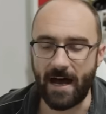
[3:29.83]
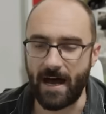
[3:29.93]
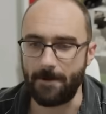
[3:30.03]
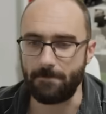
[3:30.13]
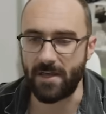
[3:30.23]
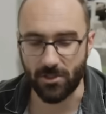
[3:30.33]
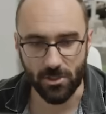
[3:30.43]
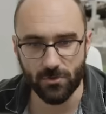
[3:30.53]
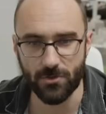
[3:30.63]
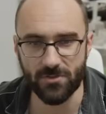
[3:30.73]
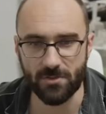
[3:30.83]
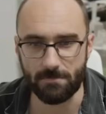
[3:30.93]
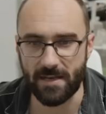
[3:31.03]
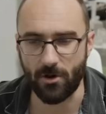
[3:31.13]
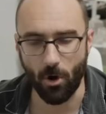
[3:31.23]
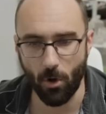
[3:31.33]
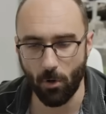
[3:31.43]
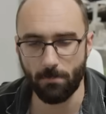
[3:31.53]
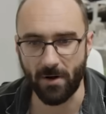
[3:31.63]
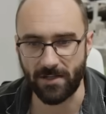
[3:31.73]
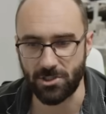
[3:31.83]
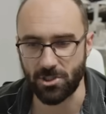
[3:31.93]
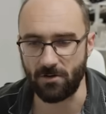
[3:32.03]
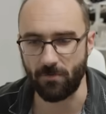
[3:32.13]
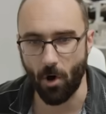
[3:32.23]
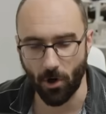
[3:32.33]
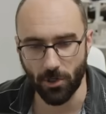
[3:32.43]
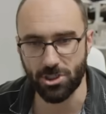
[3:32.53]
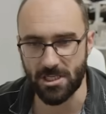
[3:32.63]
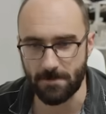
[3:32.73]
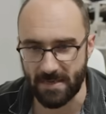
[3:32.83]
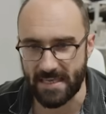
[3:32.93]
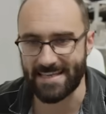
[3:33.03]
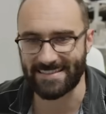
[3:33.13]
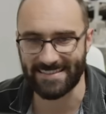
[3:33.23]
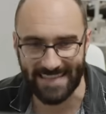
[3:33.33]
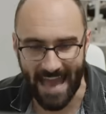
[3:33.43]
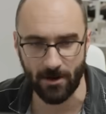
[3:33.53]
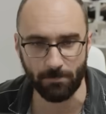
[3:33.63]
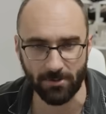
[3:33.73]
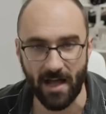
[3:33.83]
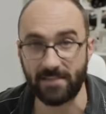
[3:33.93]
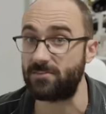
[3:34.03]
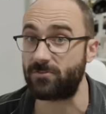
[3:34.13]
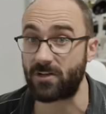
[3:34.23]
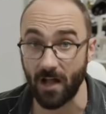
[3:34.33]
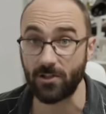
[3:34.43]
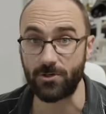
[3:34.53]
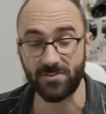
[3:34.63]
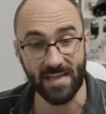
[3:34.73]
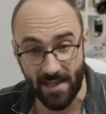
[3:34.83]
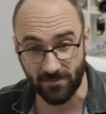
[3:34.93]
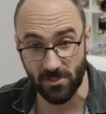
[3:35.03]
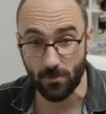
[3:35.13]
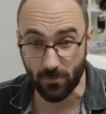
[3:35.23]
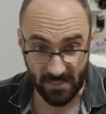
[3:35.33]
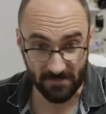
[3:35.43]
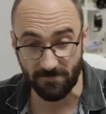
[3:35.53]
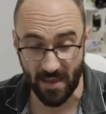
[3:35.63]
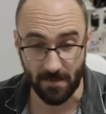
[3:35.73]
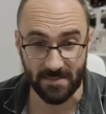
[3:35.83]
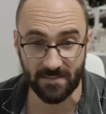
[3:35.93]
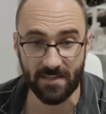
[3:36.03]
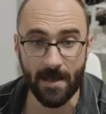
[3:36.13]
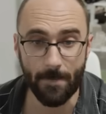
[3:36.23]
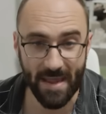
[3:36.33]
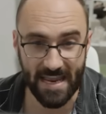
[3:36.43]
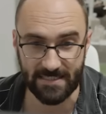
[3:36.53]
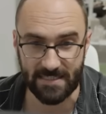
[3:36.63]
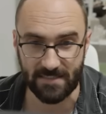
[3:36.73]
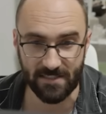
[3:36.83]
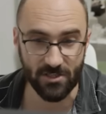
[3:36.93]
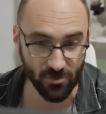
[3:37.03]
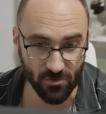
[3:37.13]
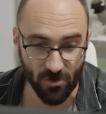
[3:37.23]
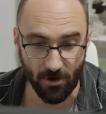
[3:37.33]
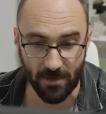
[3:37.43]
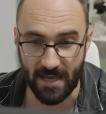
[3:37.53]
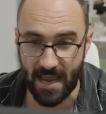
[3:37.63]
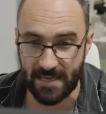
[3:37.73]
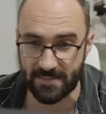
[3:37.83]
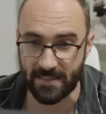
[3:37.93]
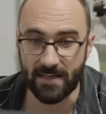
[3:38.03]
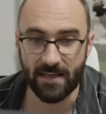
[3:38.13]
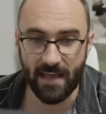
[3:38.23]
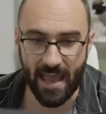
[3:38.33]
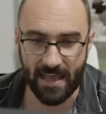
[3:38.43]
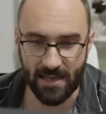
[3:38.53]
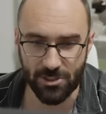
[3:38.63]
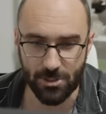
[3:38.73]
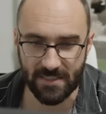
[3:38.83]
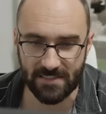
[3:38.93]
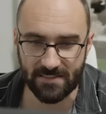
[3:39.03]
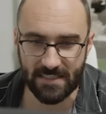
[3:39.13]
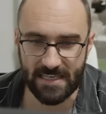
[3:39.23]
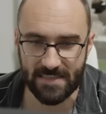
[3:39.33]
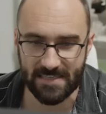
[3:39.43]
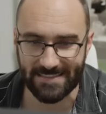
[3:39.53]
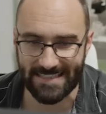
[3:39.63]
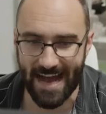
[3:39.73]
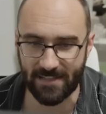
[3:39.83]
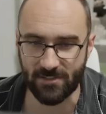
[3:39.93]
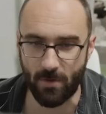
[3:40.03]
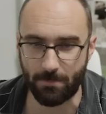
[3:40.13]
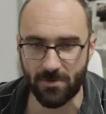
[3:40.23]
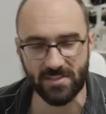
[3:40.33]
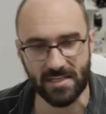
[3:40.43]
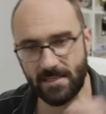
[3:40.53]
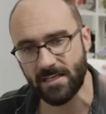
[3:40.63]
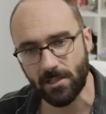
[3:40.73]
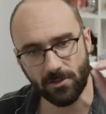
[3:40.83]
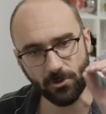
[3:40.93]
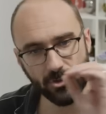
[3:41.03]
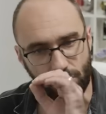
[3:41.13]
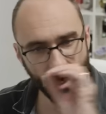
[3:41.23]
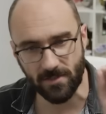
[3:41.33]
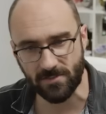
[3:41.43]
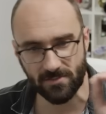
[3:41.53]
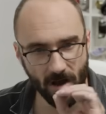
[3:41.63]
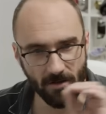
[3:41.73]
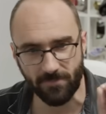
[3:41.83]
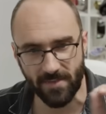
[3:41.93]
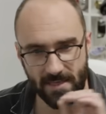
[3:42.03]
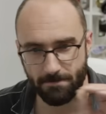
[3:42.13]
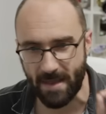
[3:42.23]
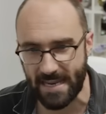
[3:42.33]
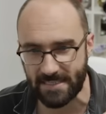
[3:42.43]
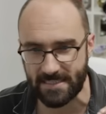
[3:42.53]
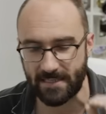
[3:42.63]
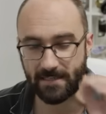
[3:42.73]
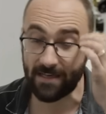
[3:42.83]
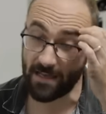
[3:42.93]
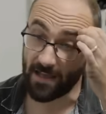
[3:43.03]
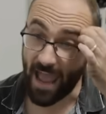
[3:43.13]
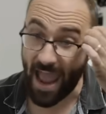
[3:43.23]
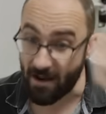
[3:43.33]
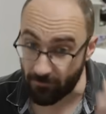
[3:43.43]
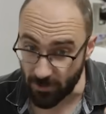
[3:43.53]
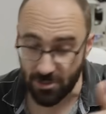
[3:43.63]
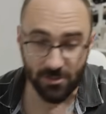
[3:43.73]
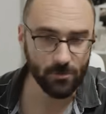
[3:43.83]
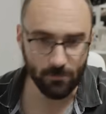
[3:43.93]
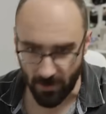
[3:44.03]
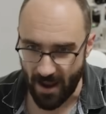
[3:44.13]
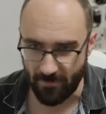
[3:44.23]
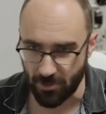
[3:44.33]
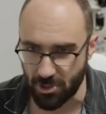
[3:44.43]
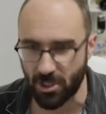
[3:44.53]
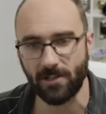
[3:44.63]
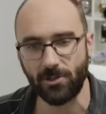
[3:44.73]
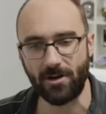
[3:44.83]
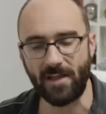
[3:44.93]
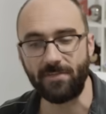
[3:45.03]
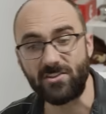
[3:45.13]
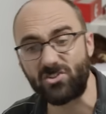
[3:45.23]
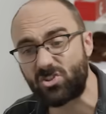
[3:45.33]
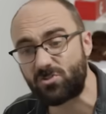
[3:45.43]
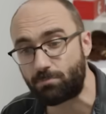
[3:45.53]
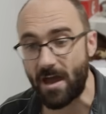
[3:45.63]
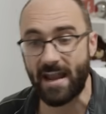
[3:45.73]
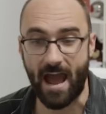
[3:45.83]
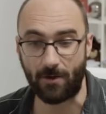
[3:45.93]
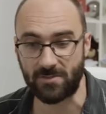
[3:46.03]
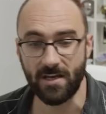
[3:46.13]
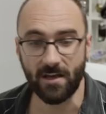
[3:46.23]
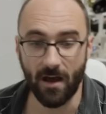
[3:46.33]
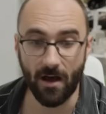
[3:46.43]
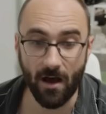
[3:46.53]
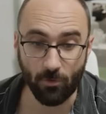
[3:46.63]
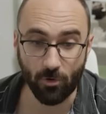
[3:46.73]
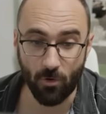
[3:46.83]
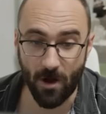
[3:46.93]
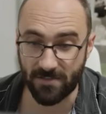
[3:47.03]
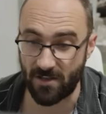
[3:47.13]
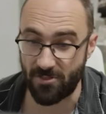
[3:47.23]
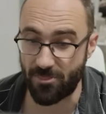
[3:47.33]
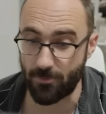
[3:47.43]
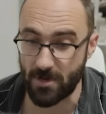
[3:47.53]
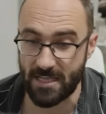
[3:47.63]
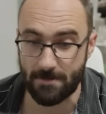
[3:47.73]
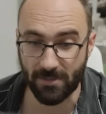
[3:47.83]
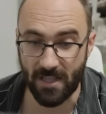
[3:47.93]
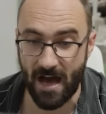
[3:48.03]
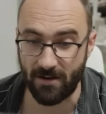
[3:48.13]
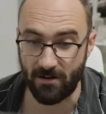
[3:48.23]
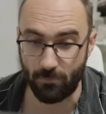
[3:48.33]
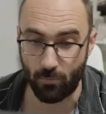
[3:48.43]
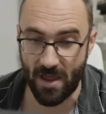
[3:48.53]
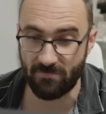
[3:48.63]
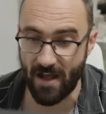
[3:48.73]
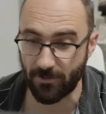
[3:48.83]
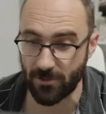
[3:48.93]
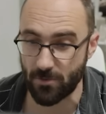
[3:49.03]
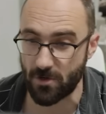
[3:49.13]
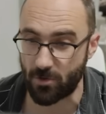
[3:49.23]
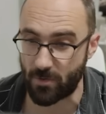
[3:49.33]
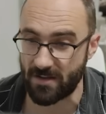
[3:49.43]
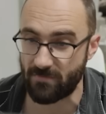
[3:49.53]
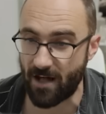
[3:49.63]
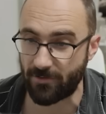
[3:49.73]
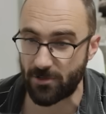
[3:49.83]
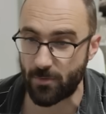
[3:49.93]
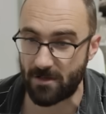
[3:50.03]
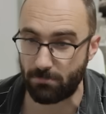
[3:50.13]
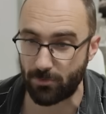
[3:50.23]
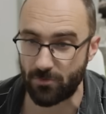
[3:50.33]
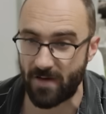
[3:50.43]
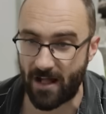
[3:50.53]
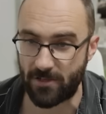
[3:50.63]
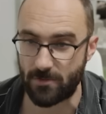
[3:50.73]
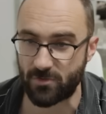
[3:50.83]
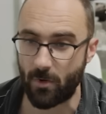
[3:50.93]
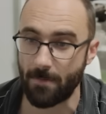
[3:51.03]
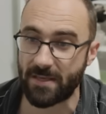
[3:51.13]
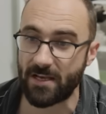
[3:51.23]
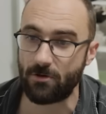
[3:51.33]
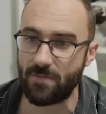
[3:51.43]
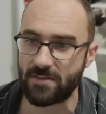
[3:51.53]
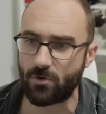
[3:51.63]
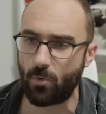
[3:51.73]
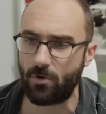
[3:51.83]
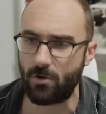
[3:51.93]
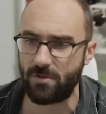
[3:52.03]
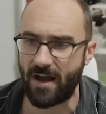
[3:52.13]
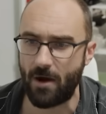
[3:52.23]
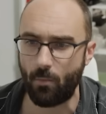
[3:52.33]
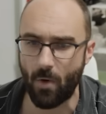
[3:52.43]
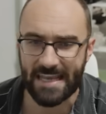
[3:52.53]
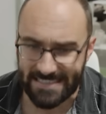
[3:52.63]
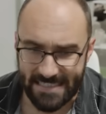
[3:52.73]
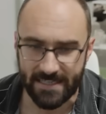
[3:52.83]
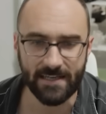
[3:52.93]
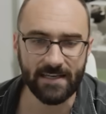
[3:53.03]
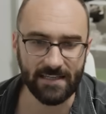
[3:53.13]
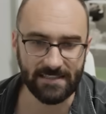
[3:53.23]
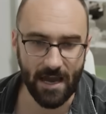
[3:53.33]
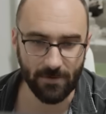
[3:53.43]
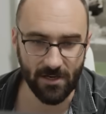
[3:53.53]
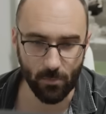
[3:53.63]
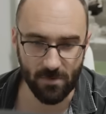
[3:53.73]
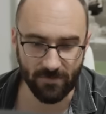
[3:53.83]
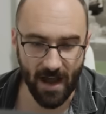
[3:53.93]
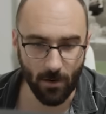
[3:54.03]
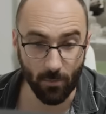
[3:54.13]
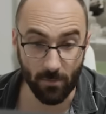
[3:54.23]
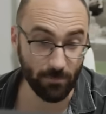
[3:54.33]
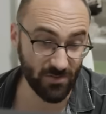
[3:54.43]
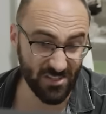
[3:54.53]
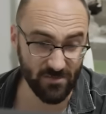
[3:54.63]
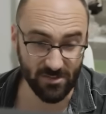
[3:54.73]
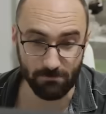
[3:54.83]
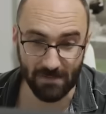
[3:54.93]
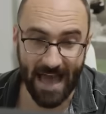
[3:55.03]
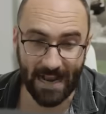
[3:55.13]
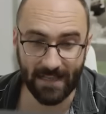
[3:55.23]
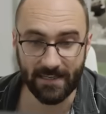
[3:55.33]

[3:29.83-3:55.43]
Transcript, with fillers: Um, a user submitted a whole bunch of R G B scatter plots of colors as used in famous paintings. Here's Starry Night, and as you can see, these dots represent little chunks of the painting, averaged to their average color, and then spread out across a three D plot of red value, green value, and blue value. So up here in this corner, we've got white, and down here we've got what we perceive as black.